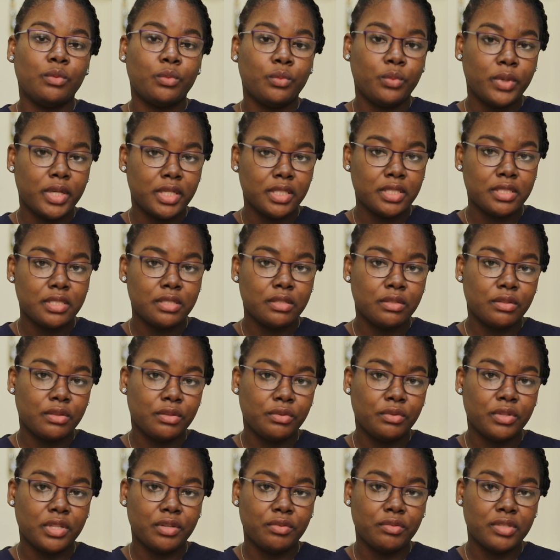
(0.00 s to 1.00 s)
went
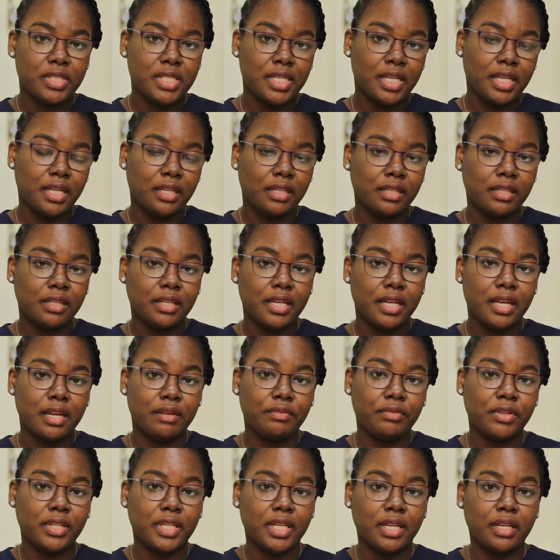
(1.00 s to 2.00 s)
through the
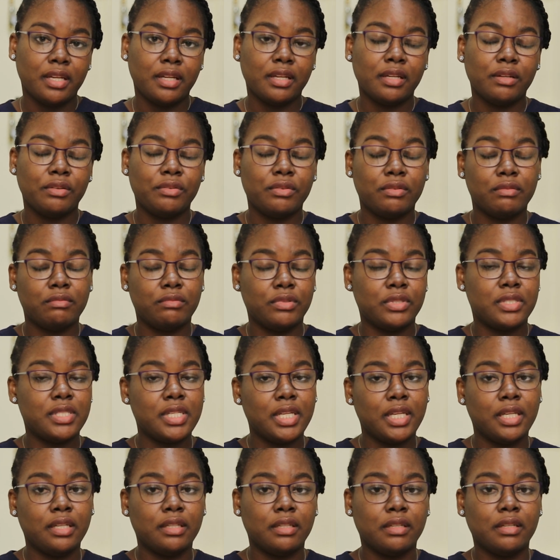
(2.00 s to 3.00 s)
everyday
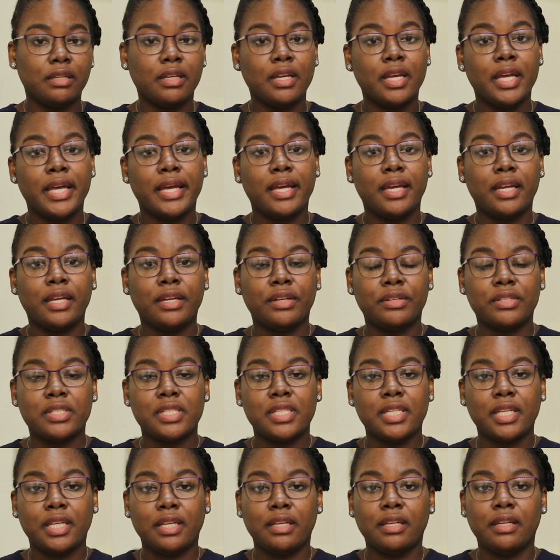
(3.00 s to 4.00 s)
routine
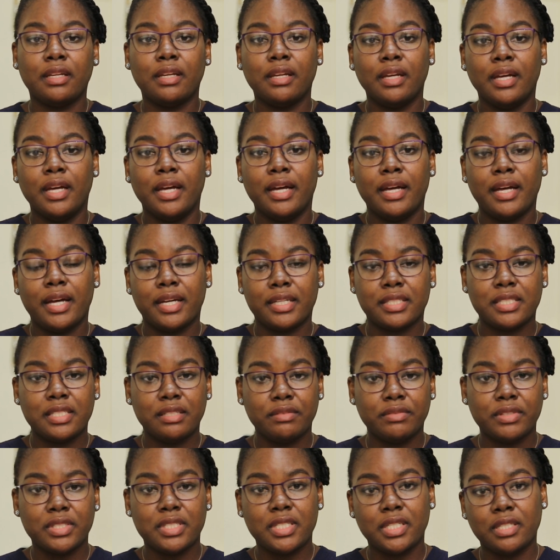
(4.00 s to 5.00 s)
ART
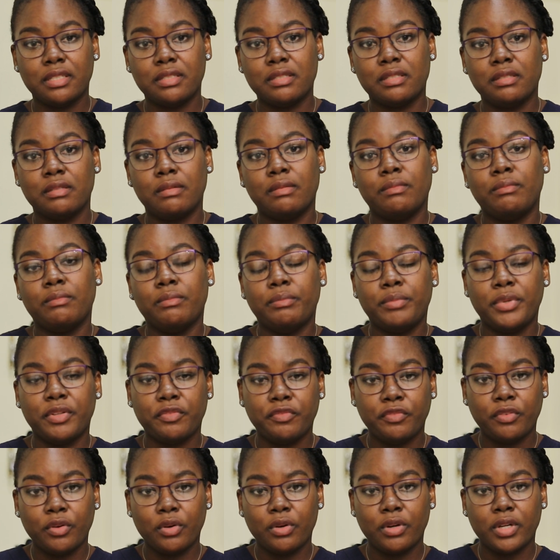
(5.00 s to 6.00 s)
activities
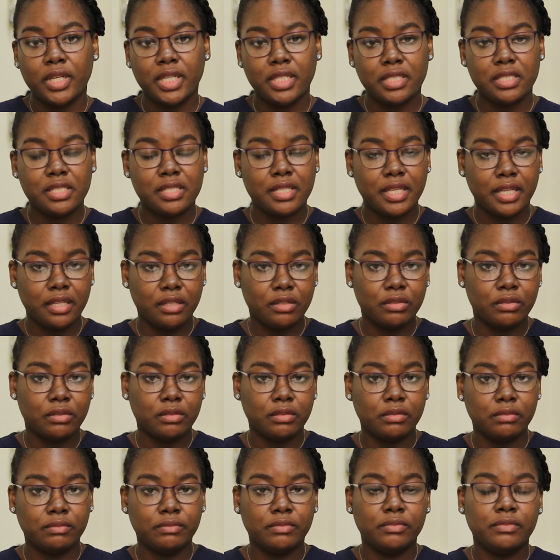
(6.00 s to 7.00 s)
before each
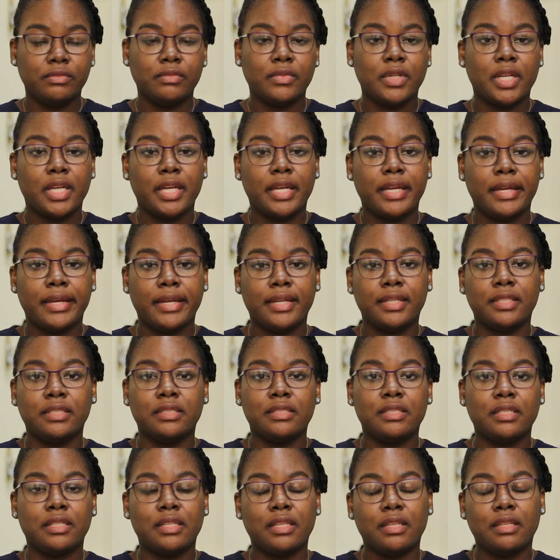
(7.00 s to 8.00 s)
cycle
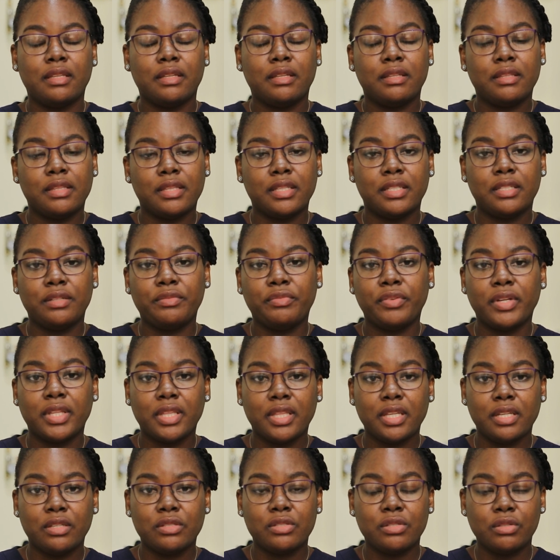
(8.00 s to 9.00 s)
and the different
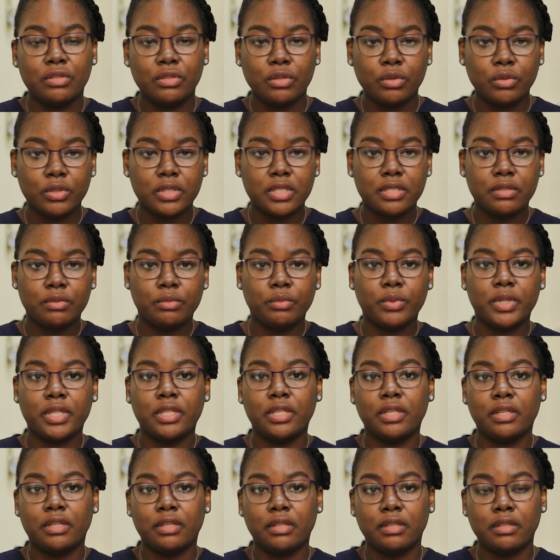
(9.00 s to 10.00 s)
things to note when
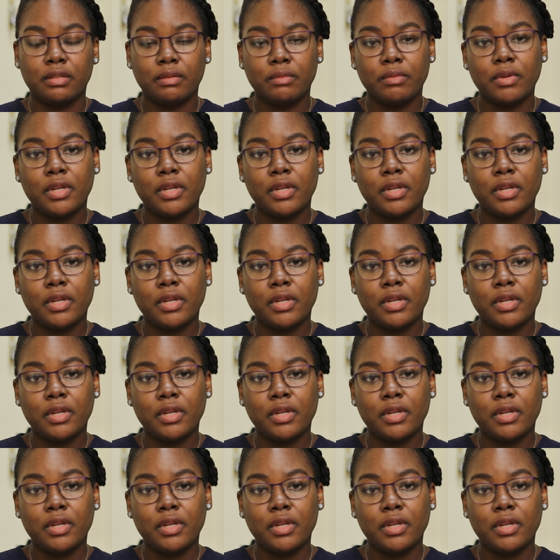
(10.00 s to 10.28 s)
you're